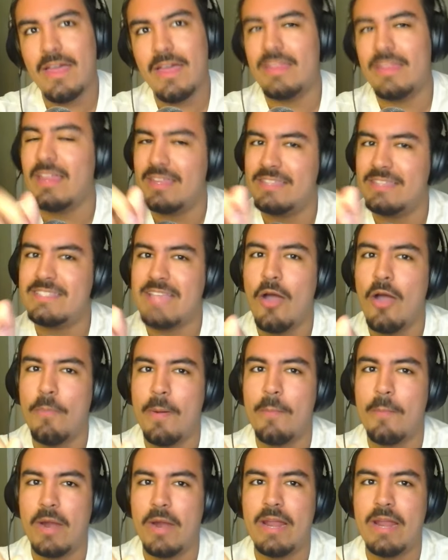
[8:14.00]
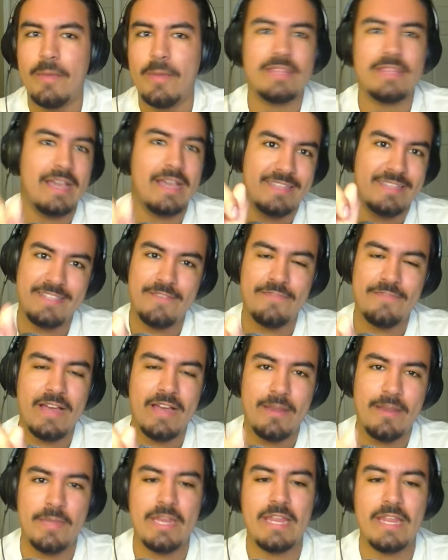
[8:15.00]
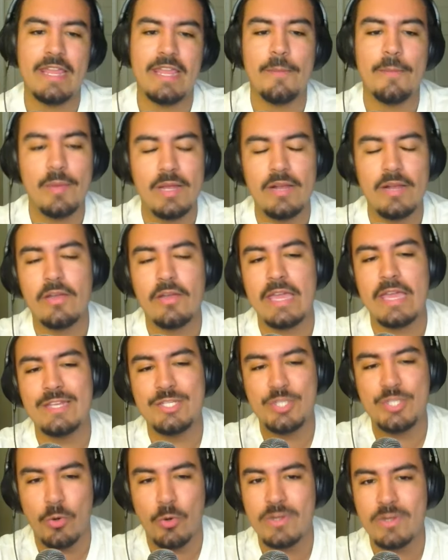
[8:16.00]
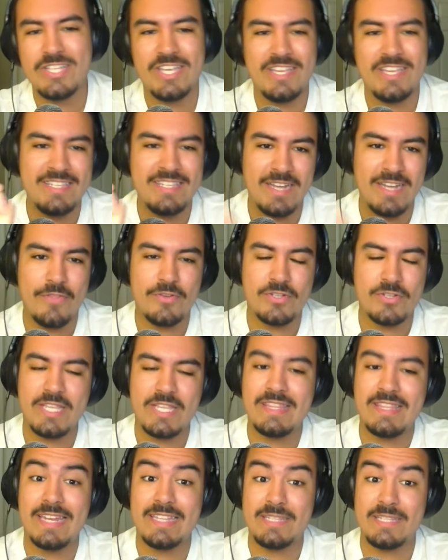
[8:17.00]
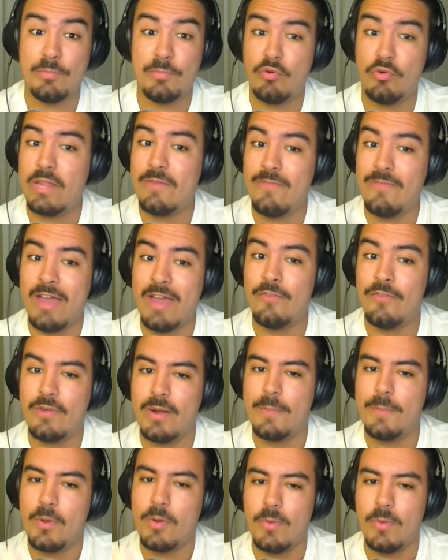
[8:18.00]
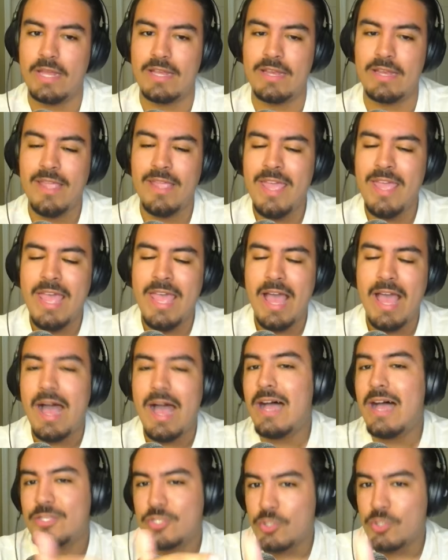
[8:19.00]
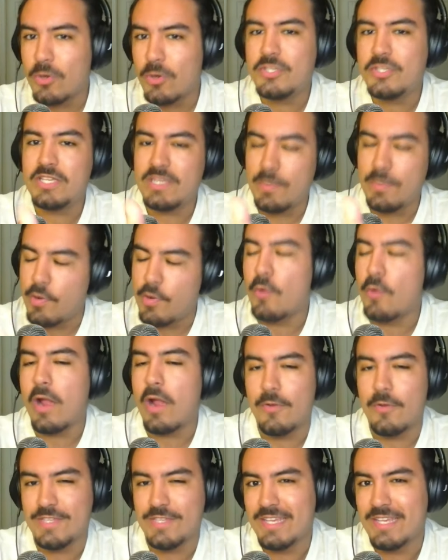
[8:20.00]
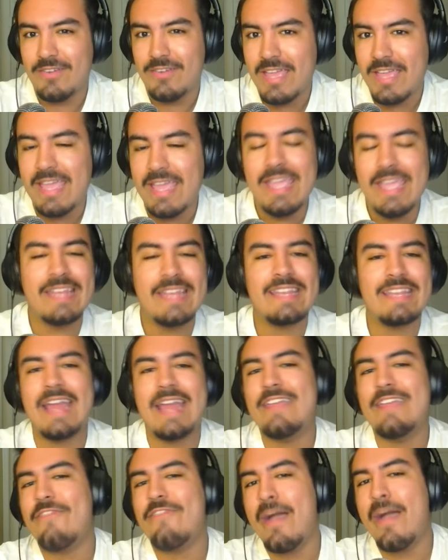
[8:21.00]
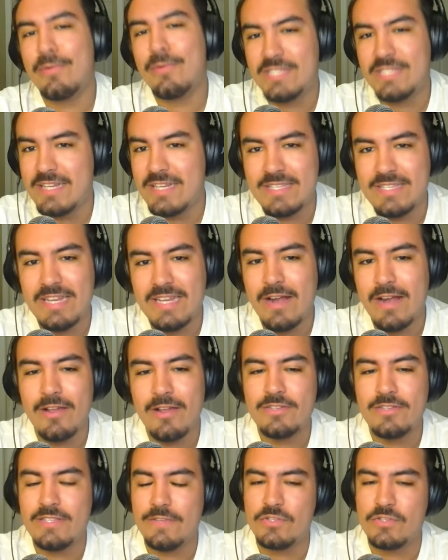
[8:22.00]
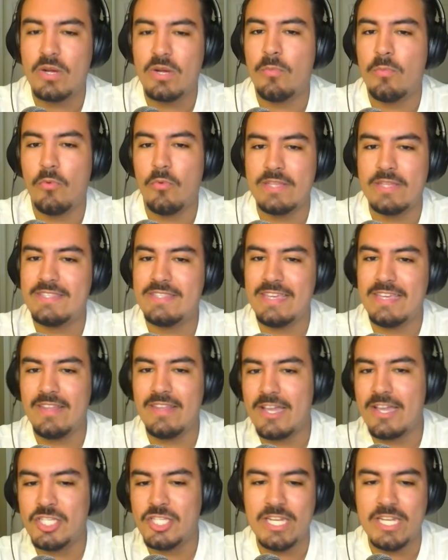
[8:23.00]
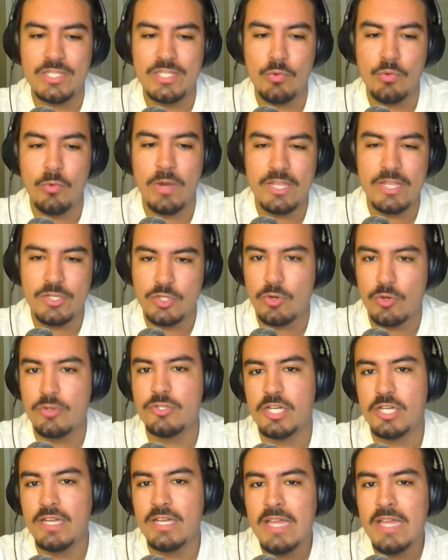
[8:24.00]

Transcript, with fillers: at least I hope I'm right about that because if not, I'm an idiot. But okay, Georgia is another state that is pretty vital for him to win. Uh, Georgia is a prerequisite, okay? In 95% of scenarios, if Trump wins the election, he's winning Georgia.